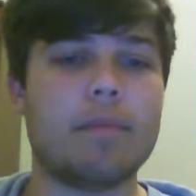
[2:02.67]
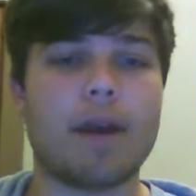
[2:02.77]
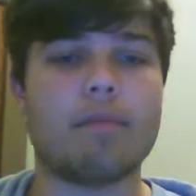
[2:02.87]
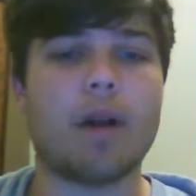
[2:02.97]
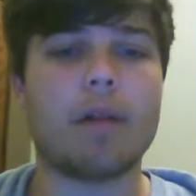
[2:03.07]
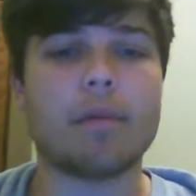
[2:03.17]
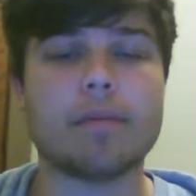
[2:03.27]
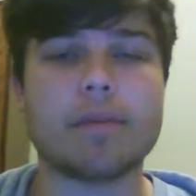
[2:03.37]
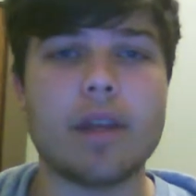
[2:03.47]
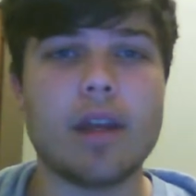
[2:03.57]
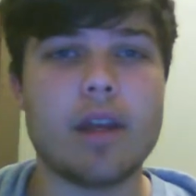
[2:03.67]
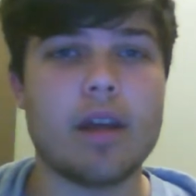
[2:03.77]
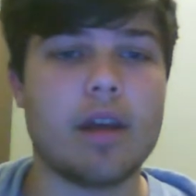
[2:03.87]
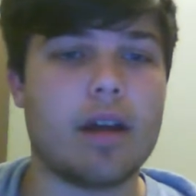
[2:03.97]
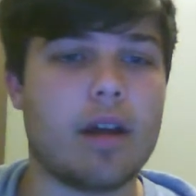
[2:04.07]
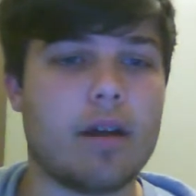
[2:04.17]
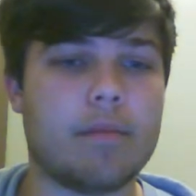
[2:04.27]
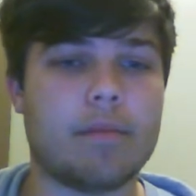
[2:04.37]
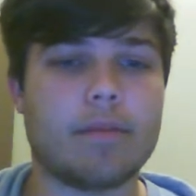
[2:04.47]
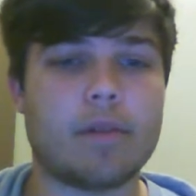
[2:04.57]
up, have problems,
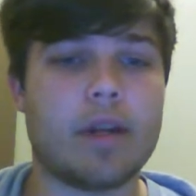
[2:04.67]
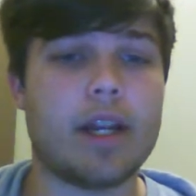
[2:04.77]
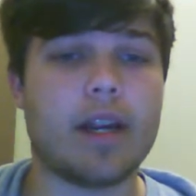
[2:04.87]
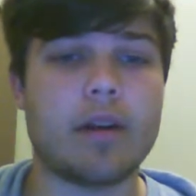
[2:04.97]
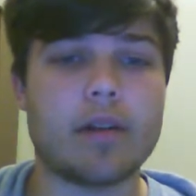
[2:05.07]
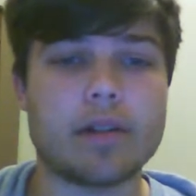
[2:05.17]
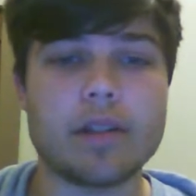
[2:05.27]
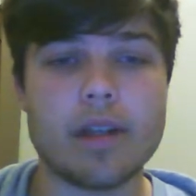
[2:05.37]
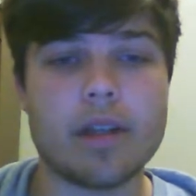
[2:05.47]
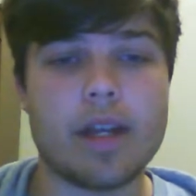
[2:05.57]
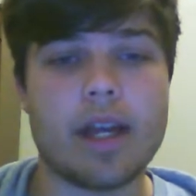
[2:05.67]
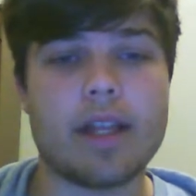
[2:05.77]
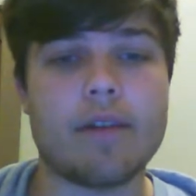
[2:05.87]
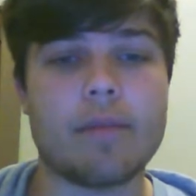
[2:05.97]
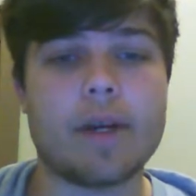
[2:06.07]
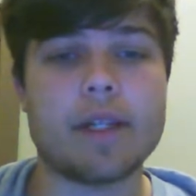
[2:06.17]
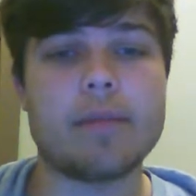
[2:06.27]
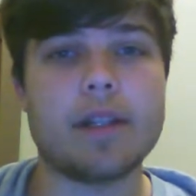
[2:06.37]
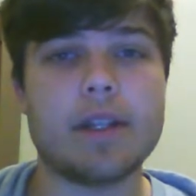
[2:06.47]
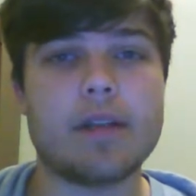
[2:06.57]
create errors, and they have a
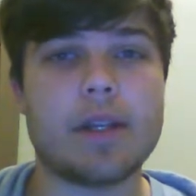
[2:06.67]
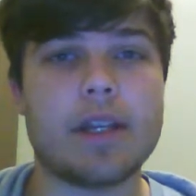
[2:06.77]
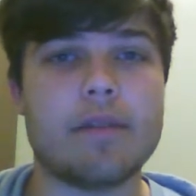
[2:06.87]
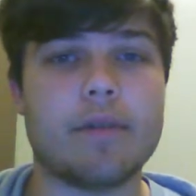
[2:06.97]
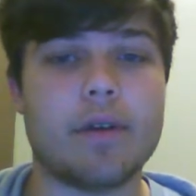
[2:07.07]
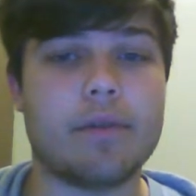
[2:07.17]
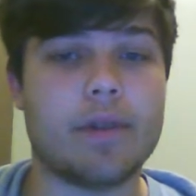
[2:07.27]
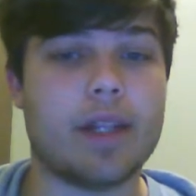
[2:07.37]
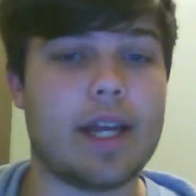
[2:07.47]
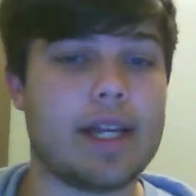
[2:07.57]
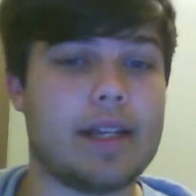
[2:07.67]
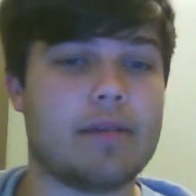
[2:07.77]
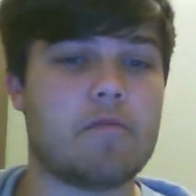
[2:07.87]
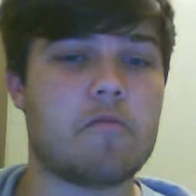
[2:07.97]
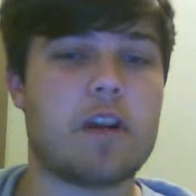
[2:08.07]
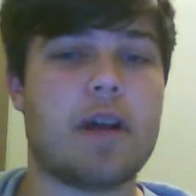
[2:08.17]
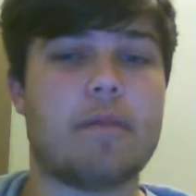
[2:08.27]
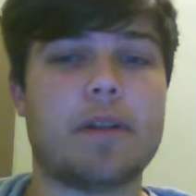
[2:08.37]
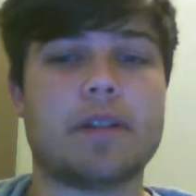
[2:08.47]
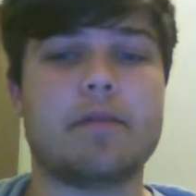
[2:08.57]
possibility of being involved with lightning. We're
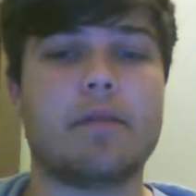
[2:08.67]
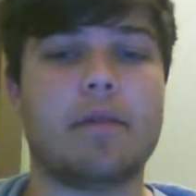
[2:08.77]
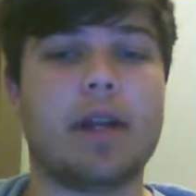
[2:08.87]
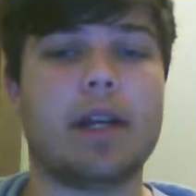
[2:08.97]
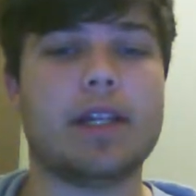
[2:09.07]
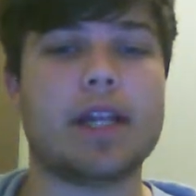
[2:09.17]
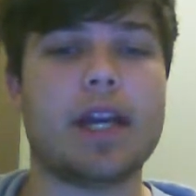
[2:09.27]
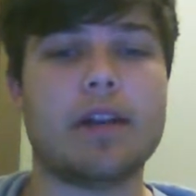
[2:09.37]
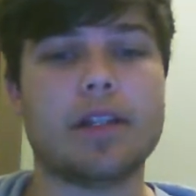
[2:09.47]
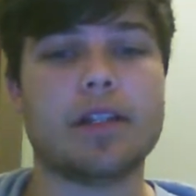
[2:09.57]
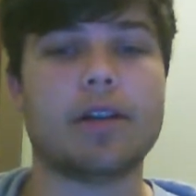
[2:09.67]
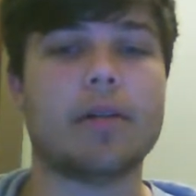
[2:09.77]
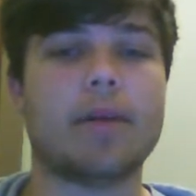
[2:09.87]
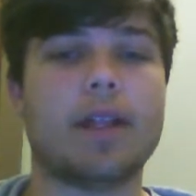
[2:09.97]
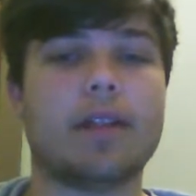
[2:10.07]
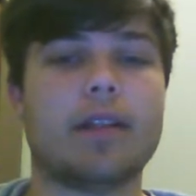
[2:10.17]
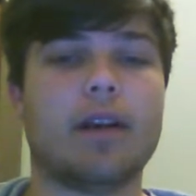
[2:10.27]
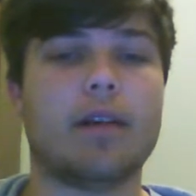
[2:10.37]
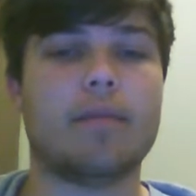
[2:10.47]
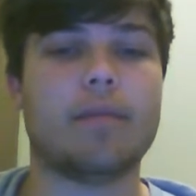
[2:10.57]
not entirely sure about
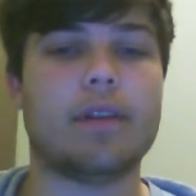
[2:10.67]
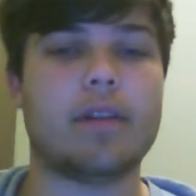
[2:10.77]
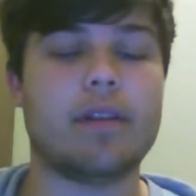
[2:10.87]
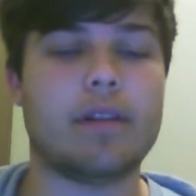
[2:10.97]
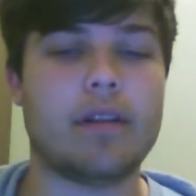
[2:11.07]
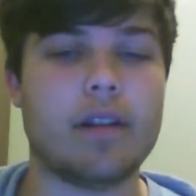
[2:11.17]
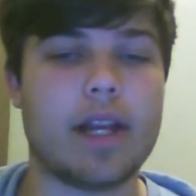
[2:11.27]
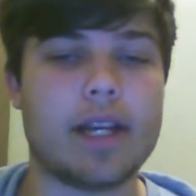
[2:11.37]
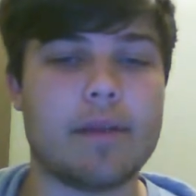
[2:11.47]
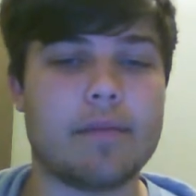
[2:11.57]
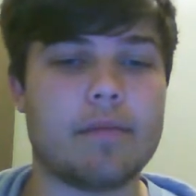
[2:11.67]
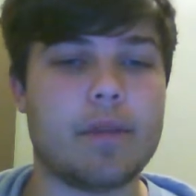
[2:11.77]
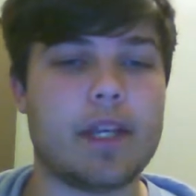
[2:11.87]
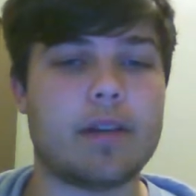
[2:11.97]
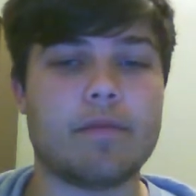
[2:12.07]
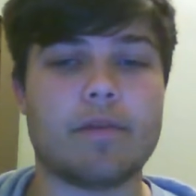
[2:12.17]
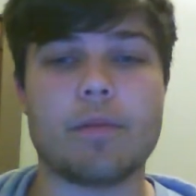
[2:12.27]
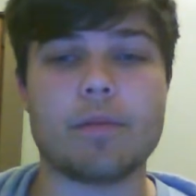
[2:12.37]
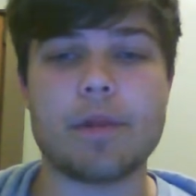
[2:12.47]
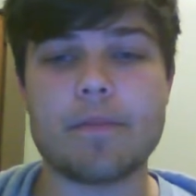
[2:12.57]
the lightning being
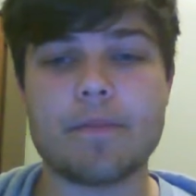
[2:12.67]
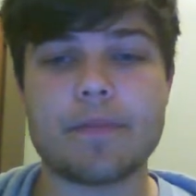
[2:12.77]
confirmed.